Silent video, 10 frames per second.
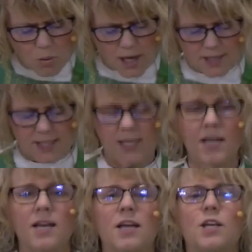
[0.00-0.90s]
was,
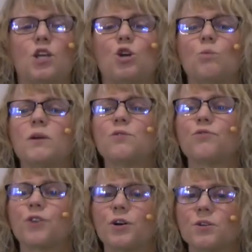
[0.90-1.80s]
human
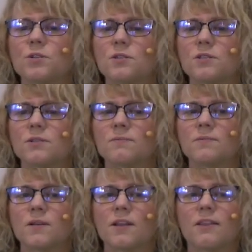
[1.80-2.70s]
first,
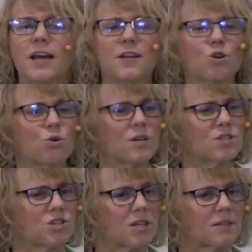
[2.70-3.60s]
then
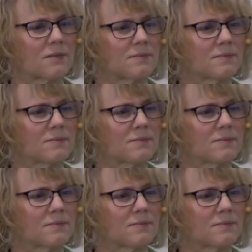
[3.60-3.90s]
Christian.